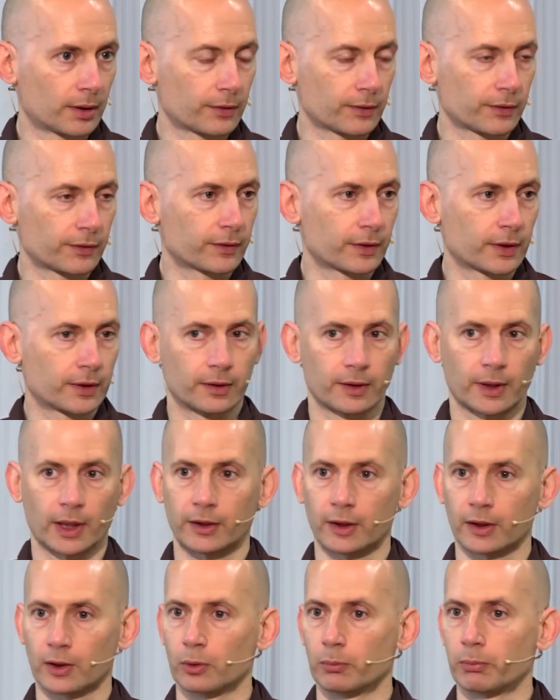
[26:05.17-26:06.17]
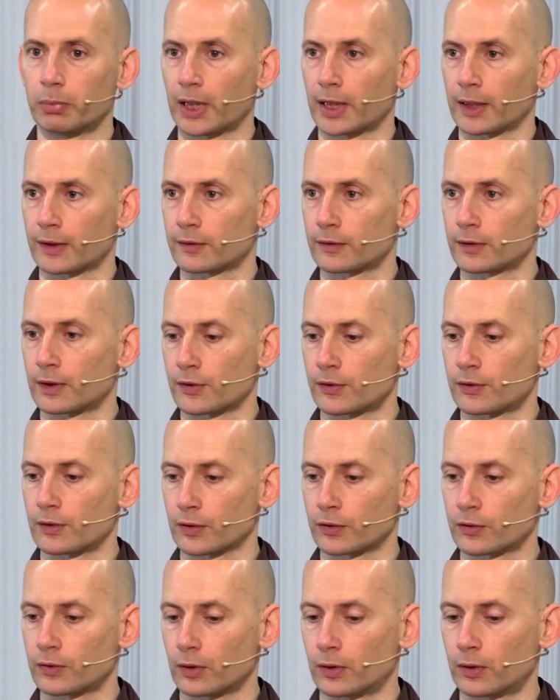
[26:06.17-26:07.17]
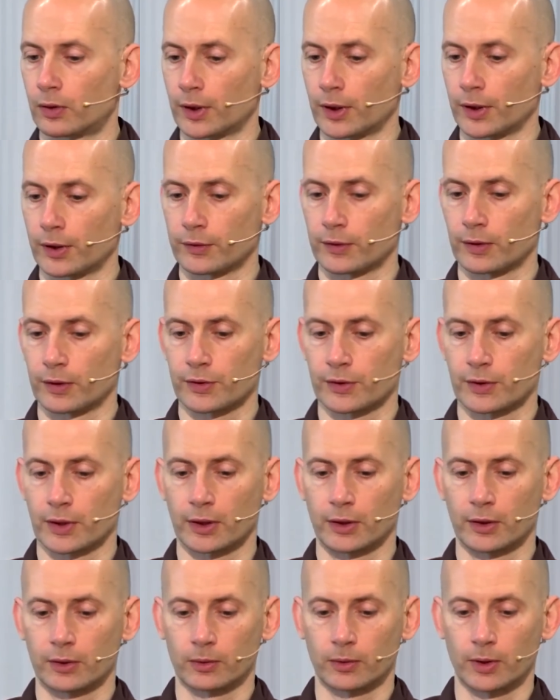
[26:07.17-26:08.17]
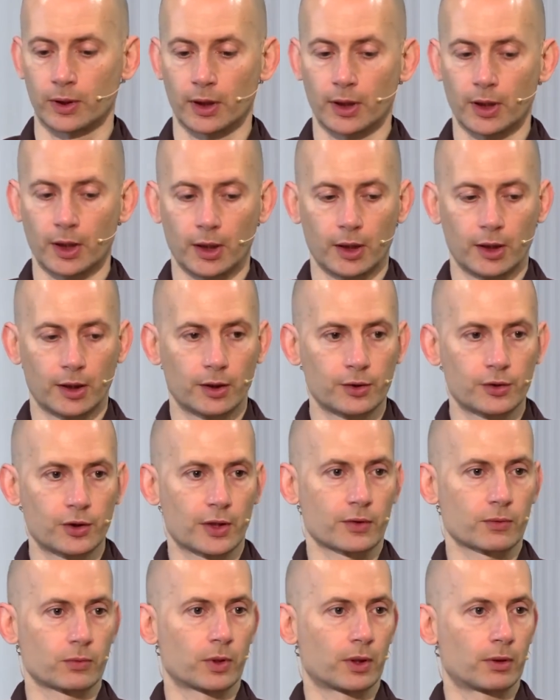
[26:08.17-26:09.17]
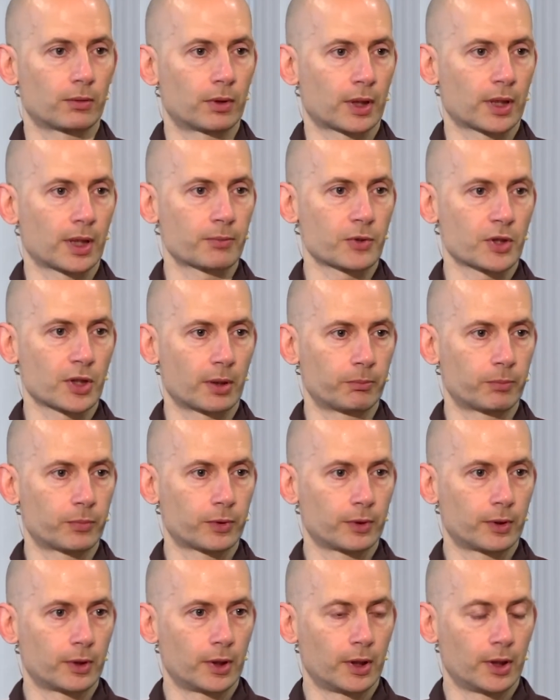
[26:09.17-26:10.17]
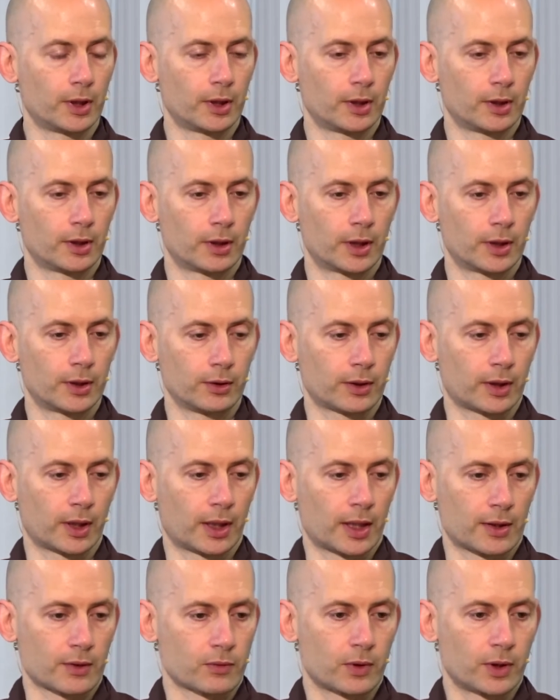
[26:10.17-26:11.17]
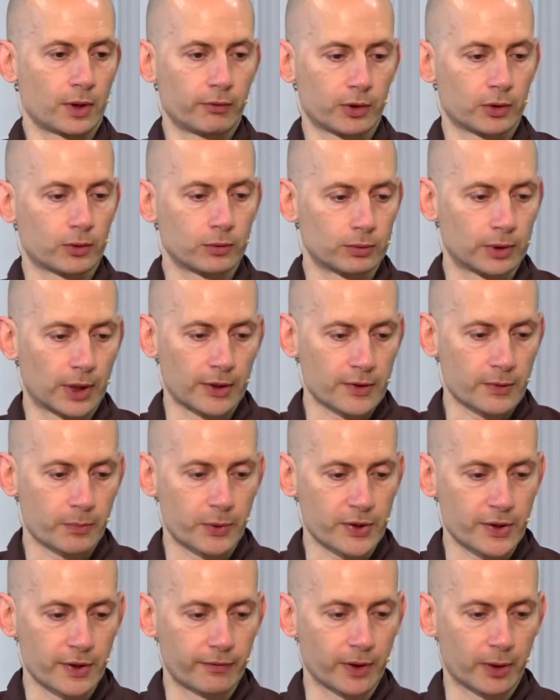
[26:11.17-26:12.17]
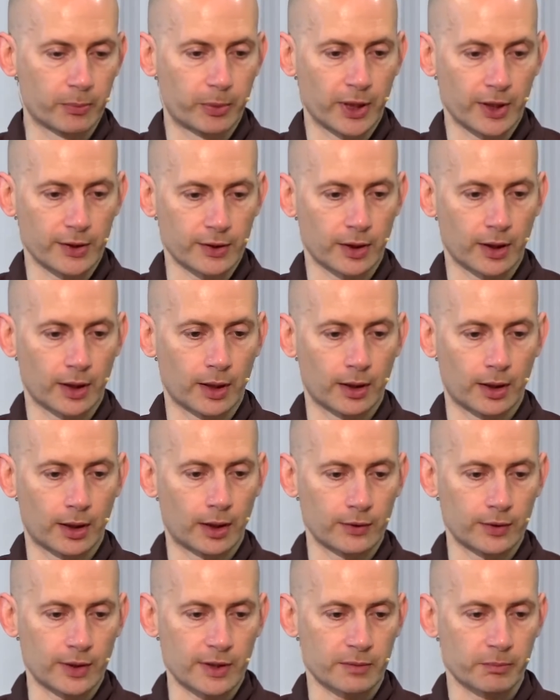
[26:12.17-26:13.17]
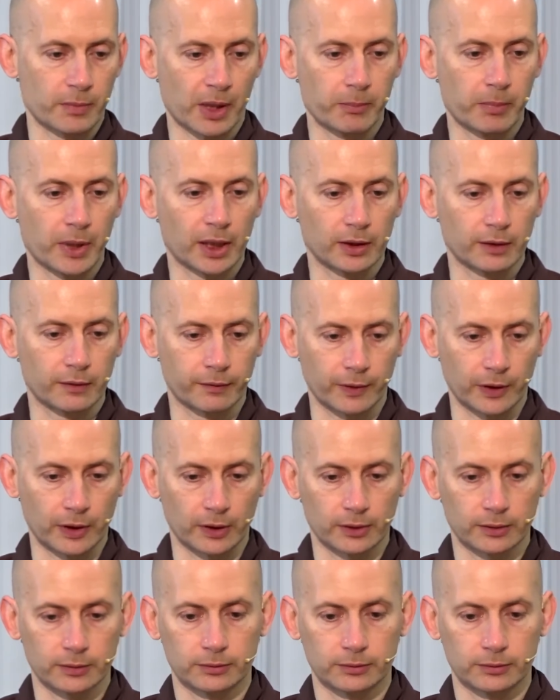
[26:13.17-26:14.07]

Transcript: There's nothing complex. There is no stories, there is nothing to it, just what comes up. And you can answer even to like specific parts, how does my belly feel?